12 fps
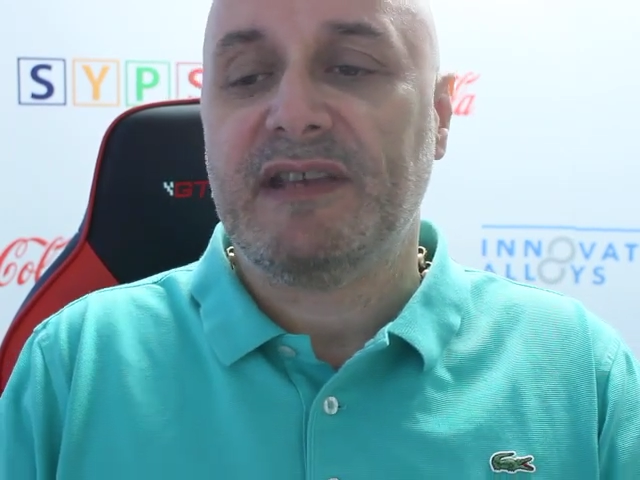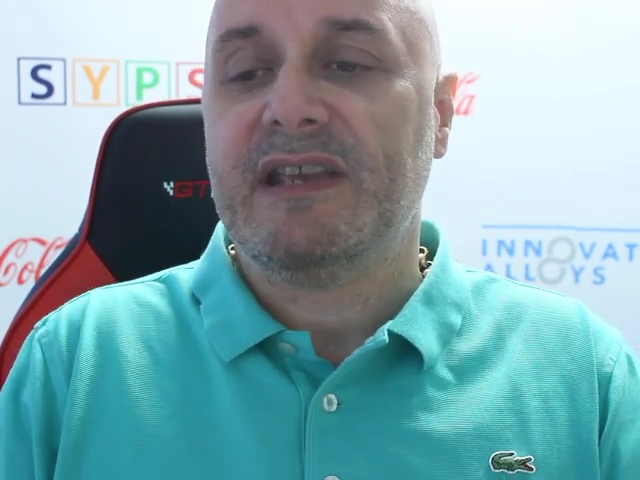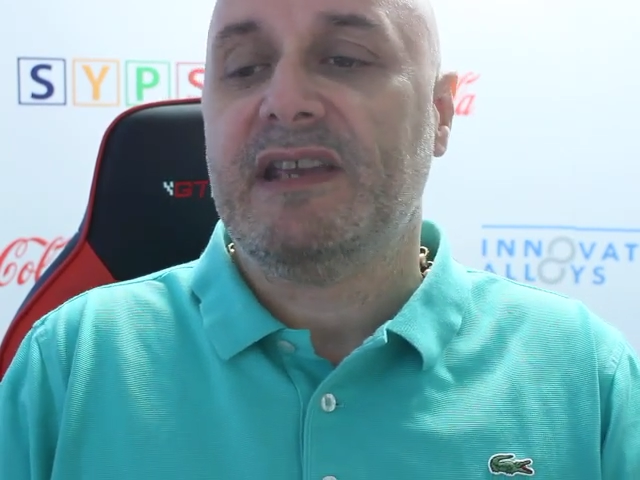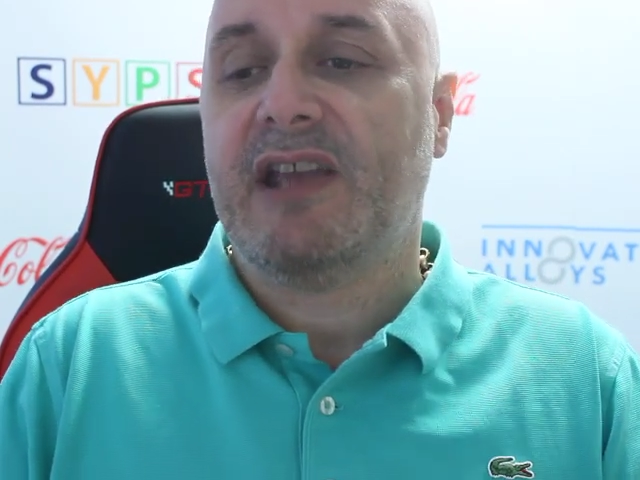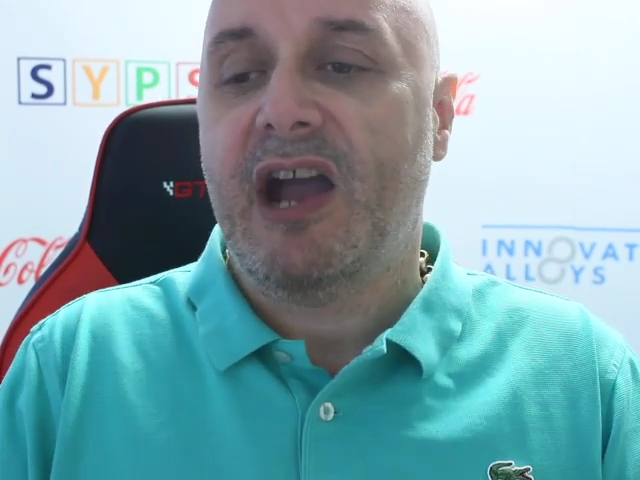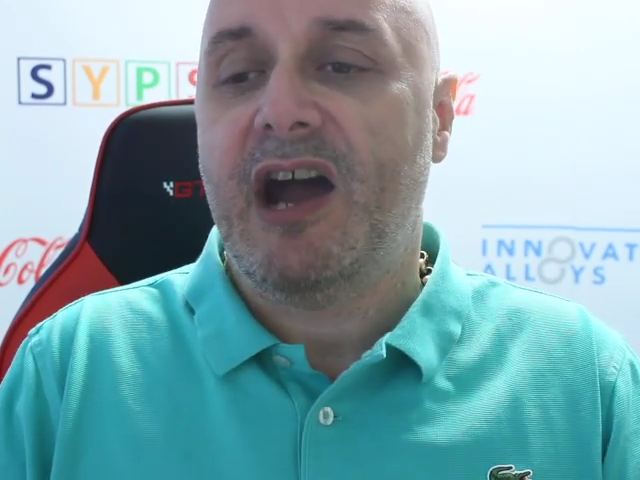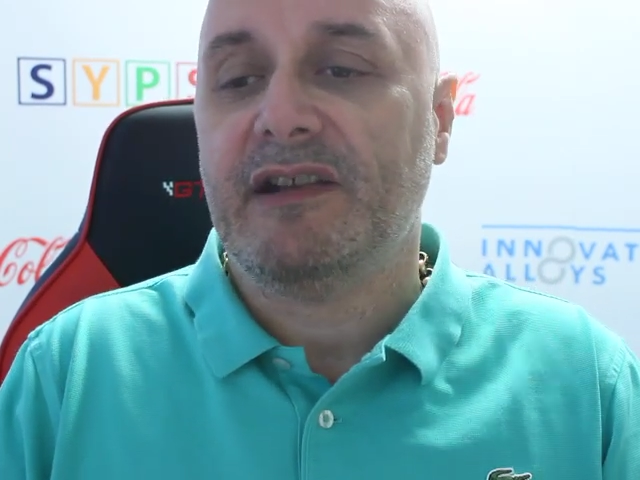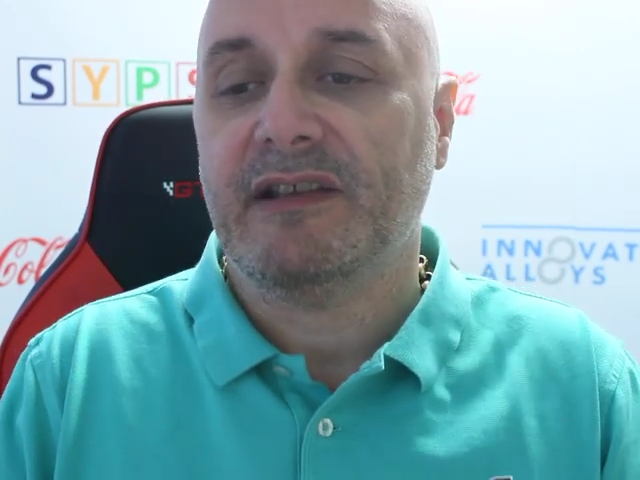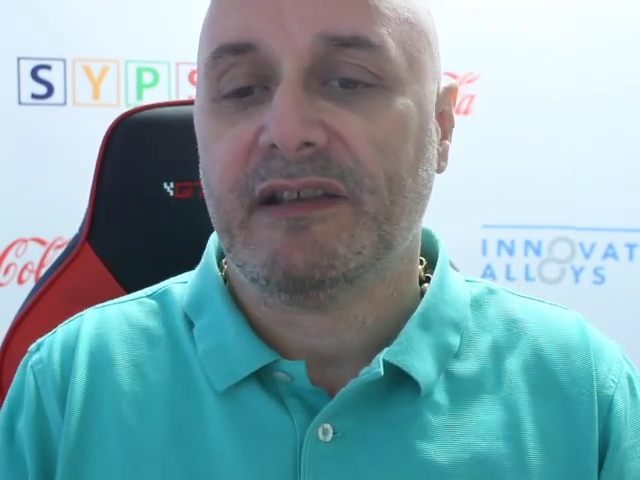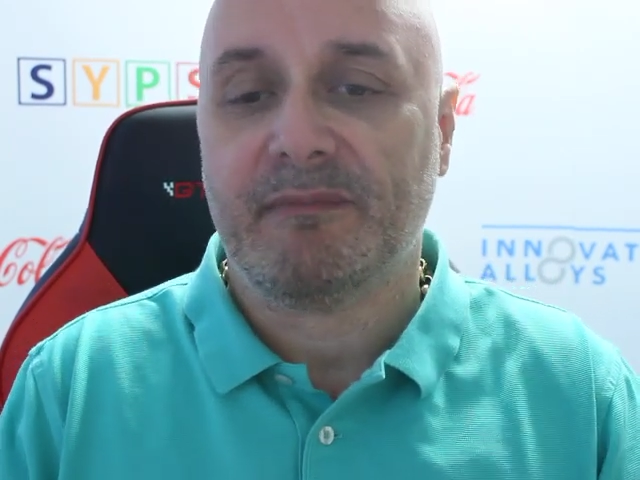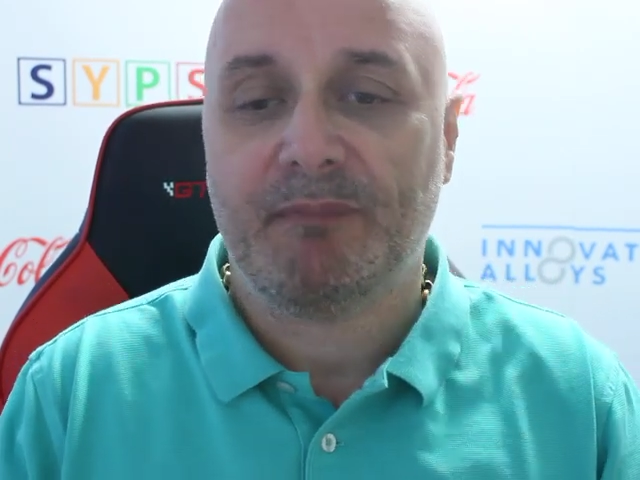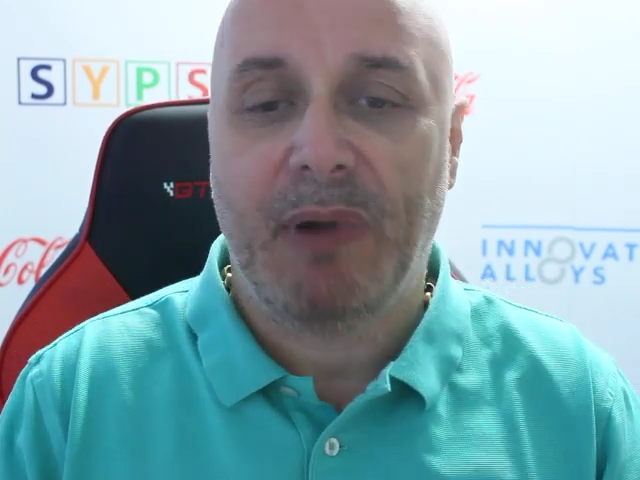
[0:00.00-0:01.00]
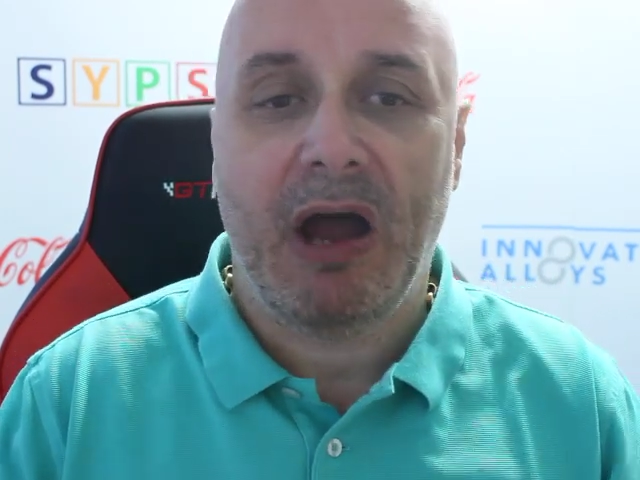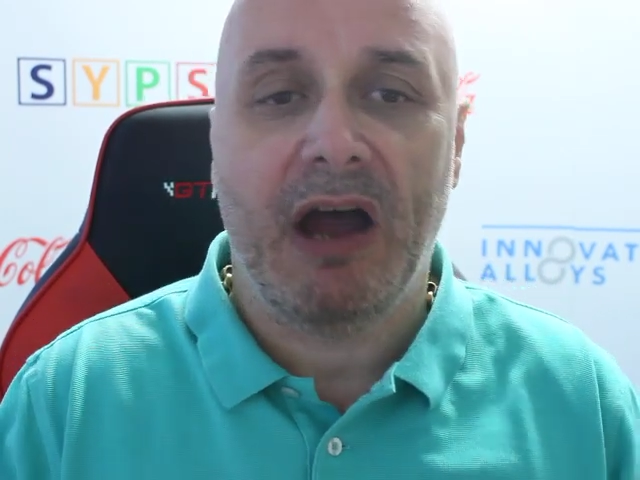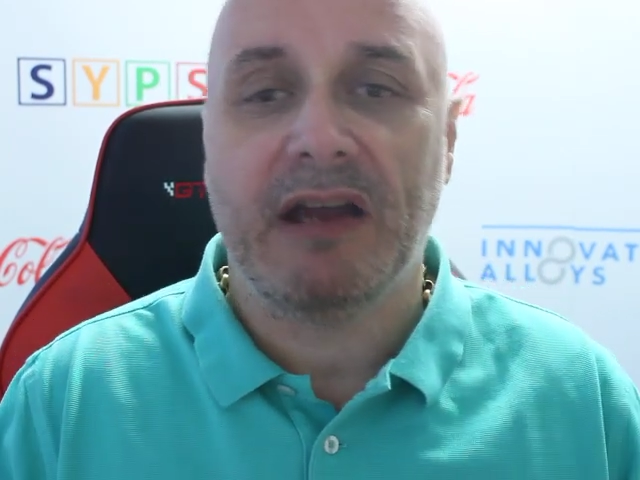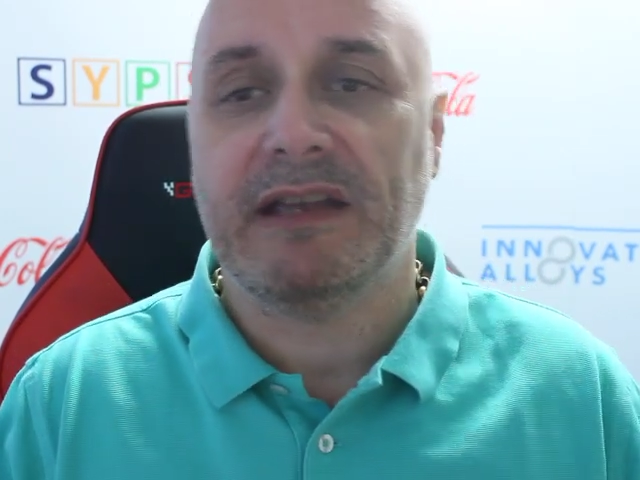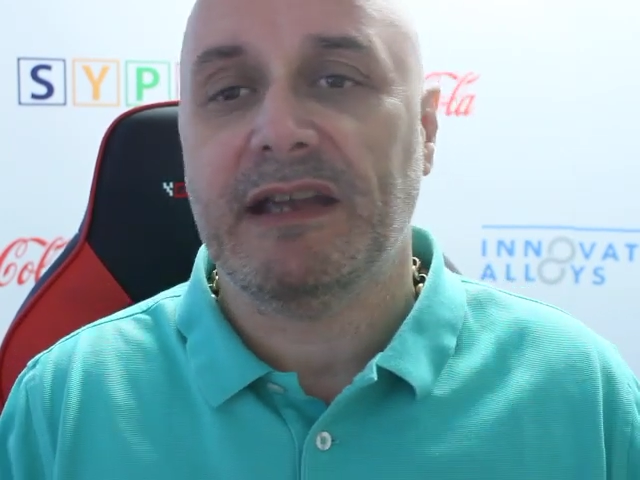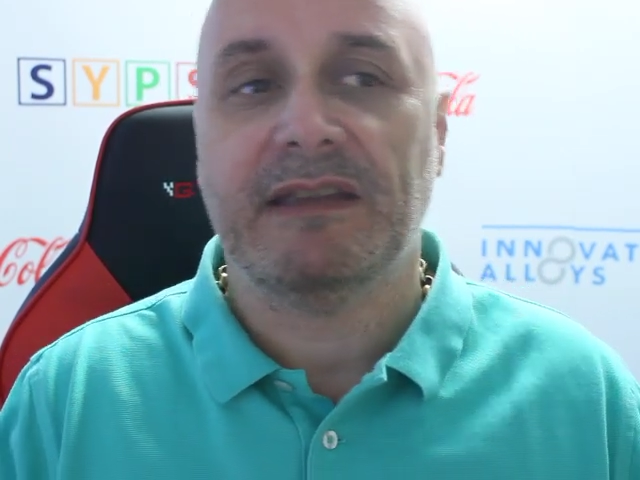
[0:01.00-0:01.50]
in garden,
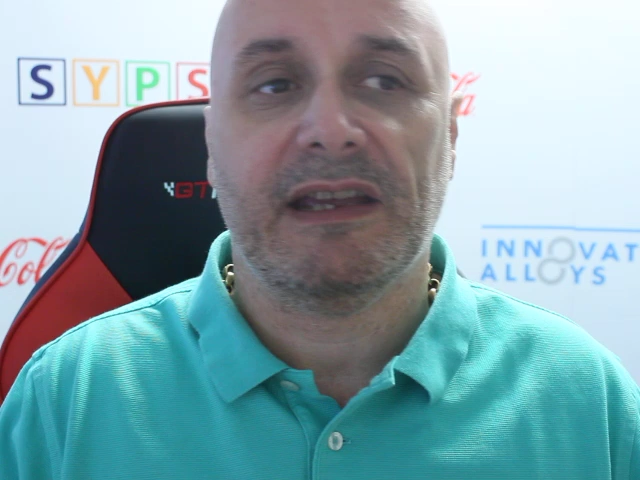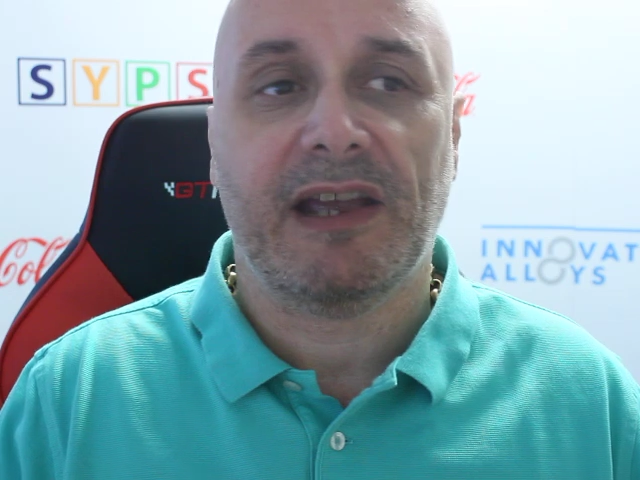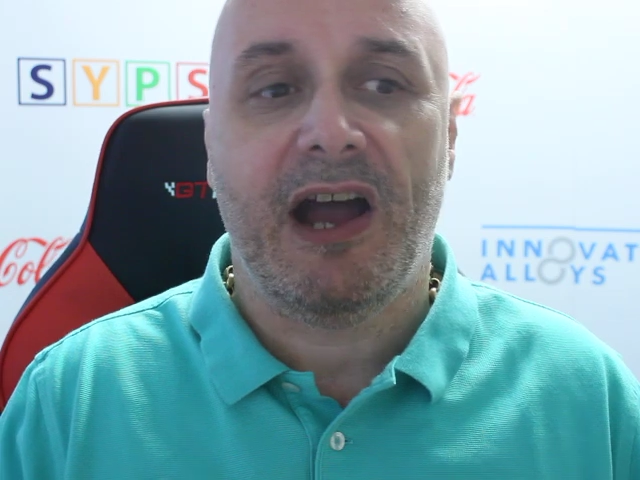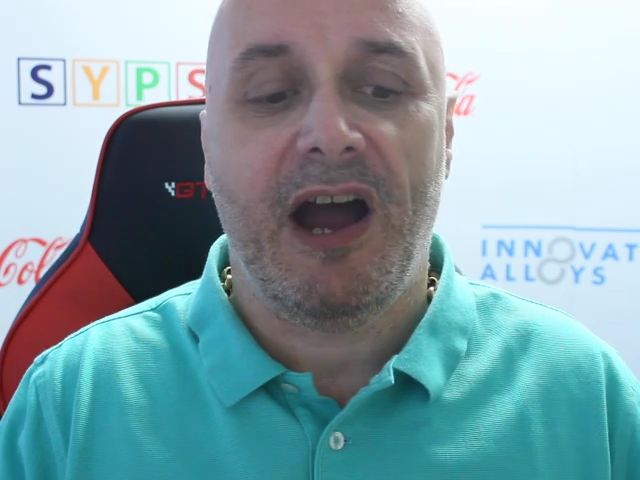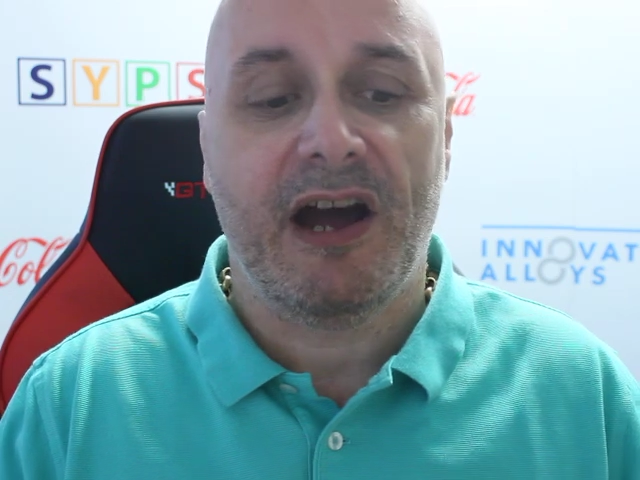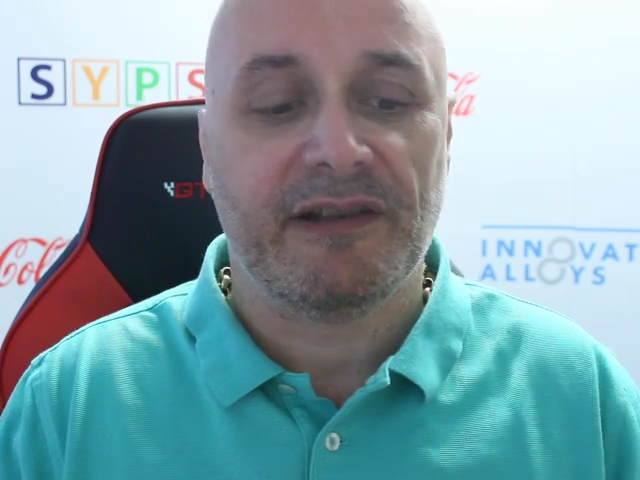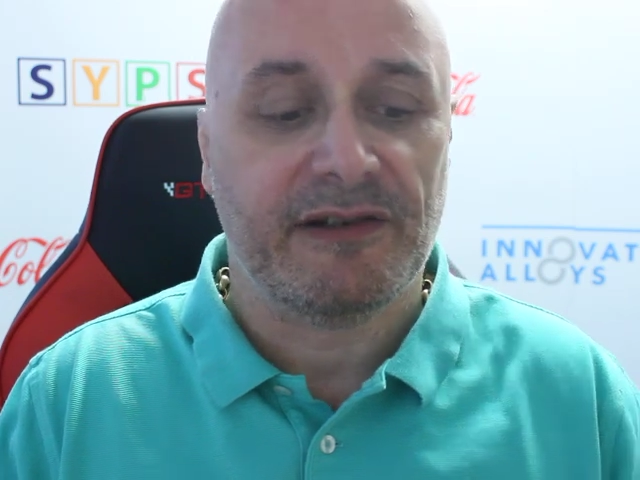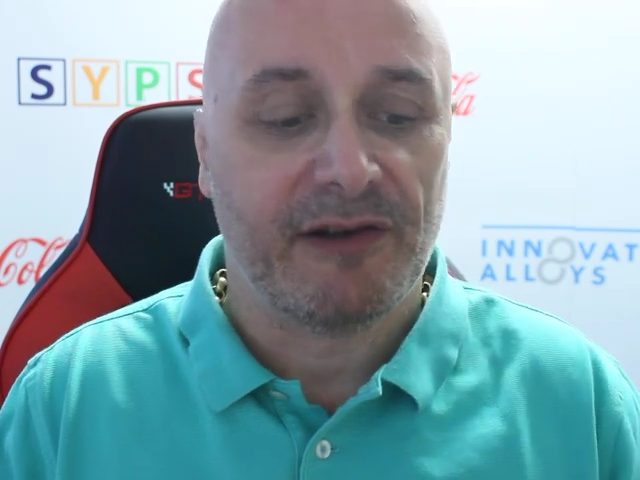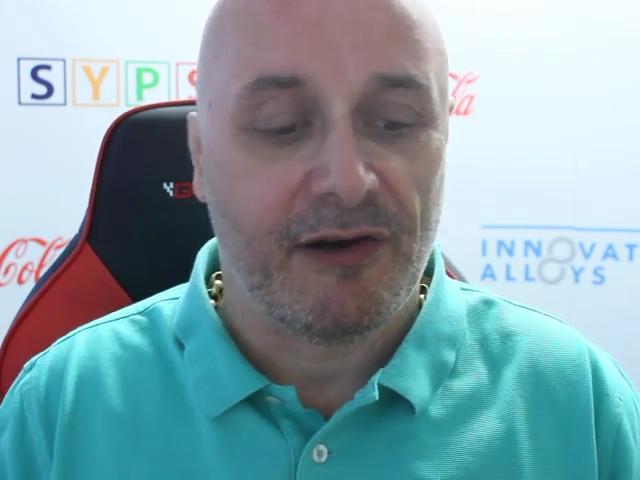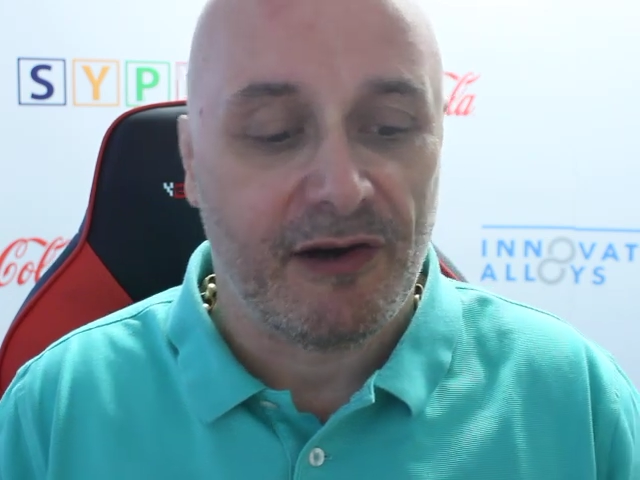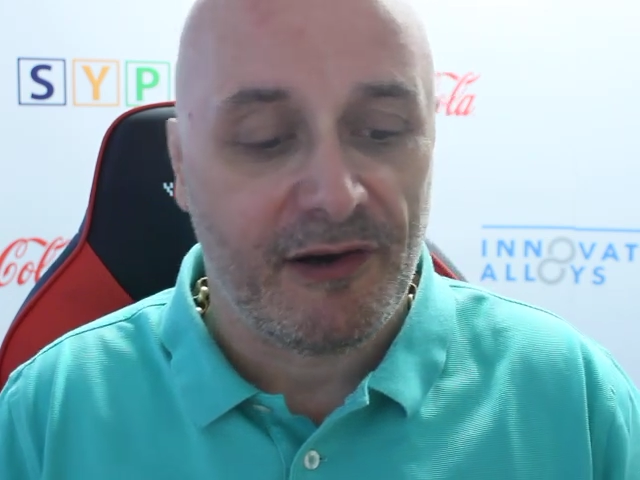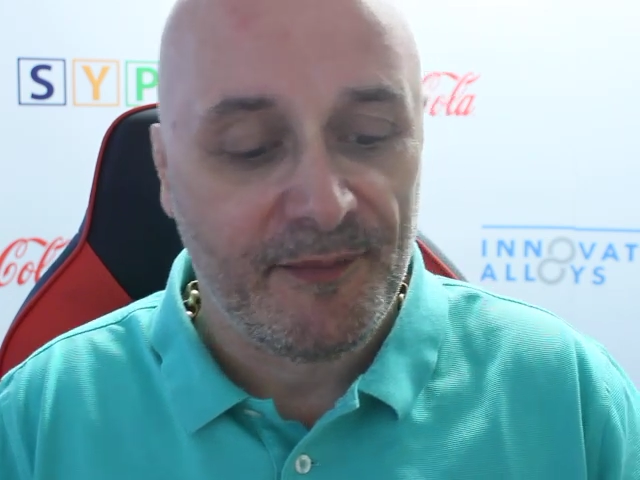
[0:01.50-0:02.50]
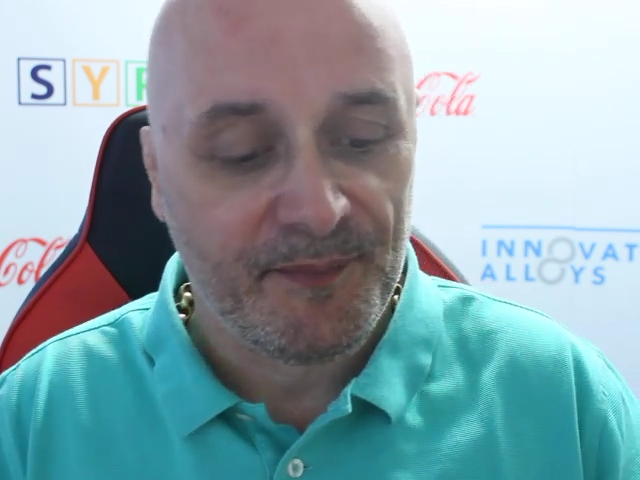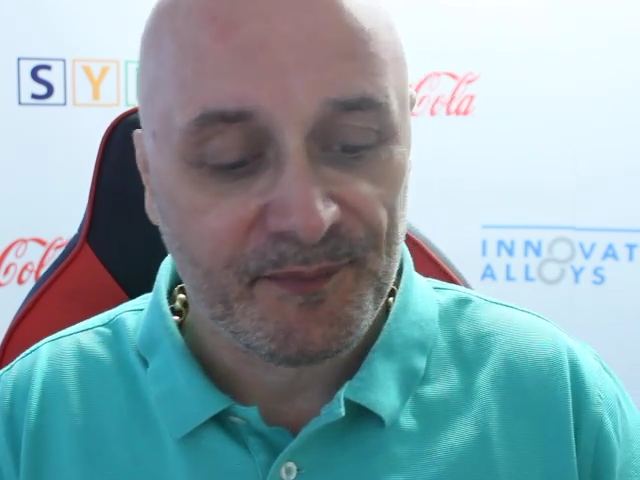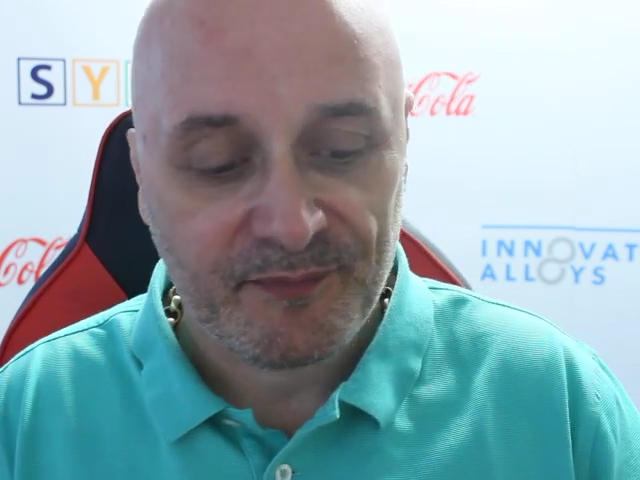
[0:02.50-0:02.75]
party in the garden, or